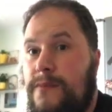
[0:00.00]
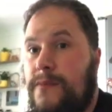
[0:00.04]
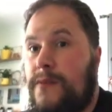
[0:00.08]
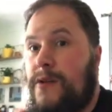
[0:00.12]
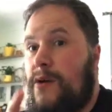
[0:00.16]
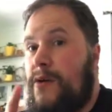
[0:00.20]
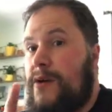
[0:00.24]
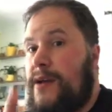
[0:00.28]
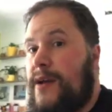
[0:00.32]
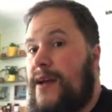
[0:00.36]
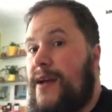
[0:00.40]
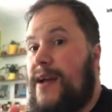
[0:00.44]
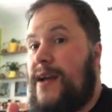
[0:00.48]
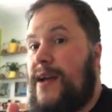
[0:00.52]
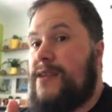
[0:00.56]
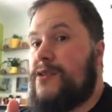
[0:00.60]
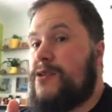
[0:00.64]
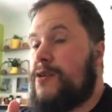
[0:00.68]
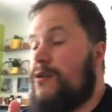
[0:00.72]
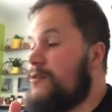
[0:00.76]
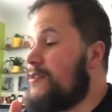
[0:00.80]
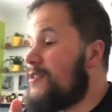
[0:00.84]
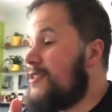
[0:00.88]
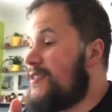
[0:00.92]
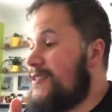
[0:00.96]
Okay guys,
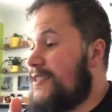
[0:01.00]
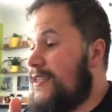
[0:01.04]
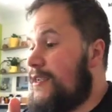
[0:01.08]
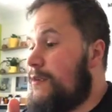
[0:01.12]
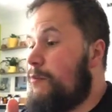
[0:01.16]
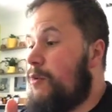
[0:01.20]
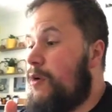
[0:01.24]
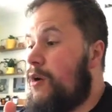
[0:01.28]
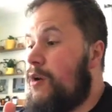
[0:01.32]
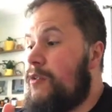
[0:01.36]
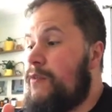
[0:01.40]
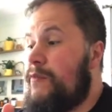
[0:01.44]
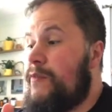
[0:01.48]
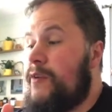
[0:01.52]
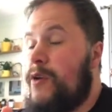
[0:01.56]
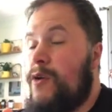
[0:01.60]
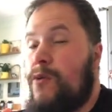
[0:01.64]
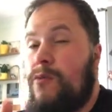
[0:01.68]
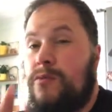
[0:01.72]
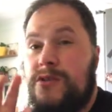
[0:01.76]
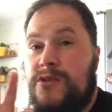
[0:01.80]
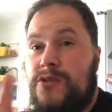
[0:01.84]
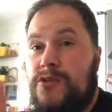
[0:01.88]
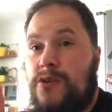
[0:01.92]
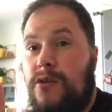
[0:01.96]
on to the second part of the video,
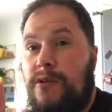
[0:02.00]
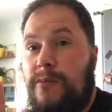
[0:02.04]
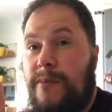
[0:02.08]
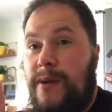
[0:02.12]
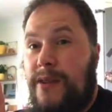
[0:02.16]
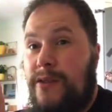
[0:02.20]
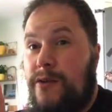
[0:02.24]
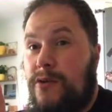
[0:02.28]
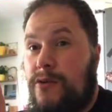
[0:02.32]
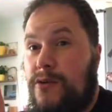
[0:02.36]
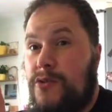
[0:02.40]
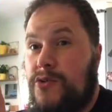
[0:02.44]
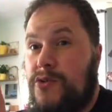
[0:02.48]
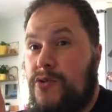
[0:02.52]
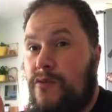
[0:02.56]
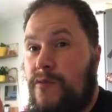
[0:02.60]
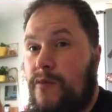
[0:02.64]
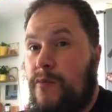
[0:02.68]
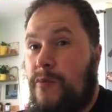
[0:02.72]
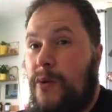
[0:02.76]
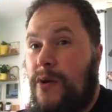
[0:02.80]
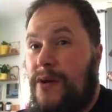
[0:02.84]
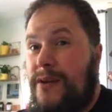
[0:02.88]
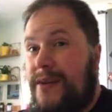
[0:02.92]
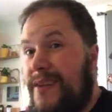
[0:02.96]
which is all about the crossover
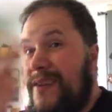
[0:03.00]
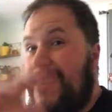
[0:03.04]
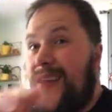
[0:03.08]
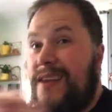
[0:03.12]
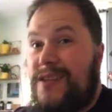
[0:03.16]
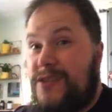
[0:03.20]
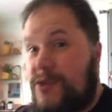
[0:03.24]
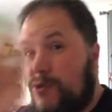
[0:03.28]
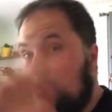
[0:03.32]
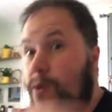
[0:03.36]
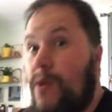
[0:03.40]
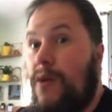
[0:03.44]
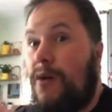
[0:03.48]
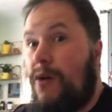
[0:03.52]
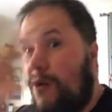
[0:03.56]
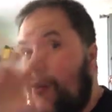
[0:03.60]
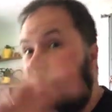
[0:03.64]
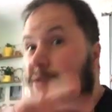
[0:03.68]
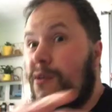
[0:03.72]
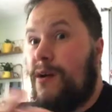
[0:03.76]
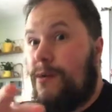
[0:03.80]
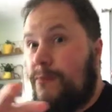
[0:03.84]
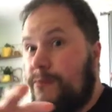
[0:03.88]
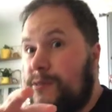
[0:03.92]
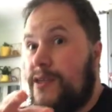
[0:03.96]
point, and then this will all
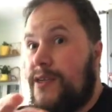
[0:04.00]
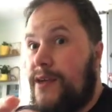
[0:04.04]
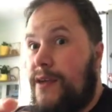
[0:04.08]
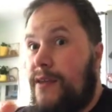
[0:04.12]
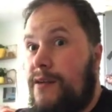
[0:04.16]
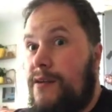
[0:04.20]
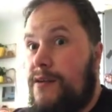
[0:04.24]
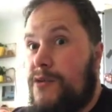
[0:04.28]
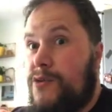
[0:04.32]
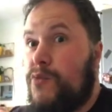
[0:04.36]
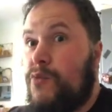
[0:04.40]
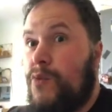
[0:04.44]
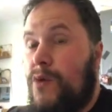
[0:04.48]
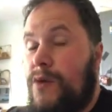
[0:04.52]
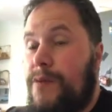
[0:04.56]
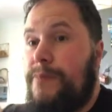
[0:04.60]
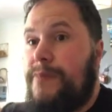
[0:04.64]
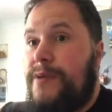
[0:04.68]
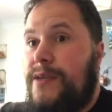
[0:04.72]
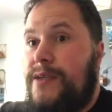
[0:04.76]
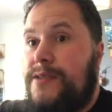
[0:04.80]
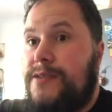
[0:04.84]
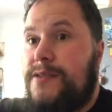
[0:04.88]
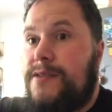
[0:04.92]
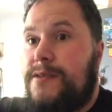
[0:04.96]
come together as one
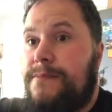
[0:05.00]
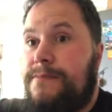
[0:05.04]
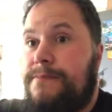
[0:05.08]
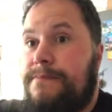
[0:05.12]
piece.